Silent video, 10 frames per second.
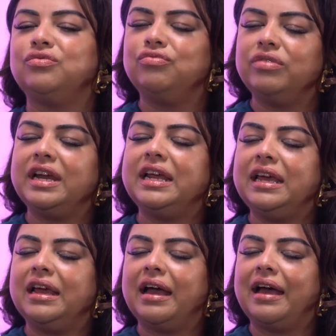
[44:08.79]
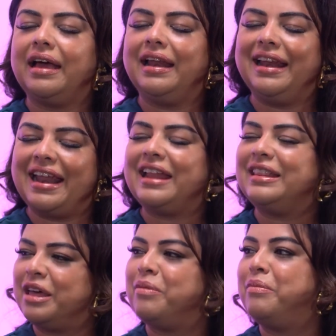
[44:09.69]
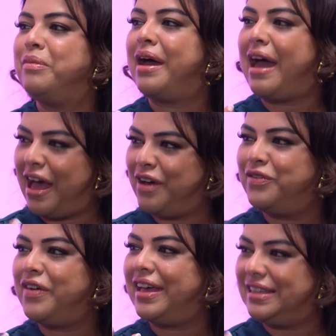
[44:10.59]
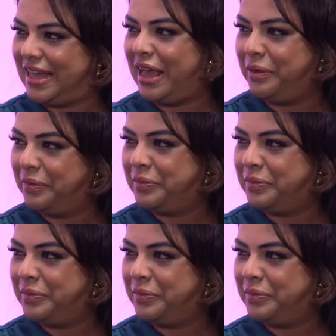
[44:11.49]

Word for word: Really let them have a say.